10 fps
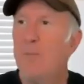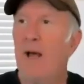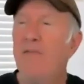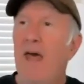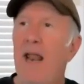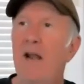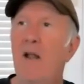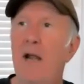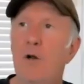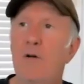about that.
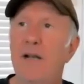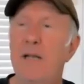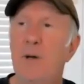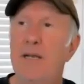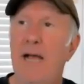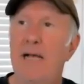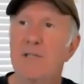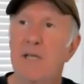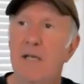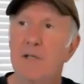I don't know if anybody has
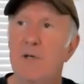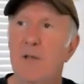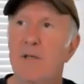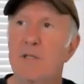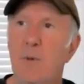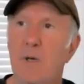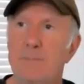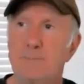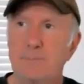the answer to this, but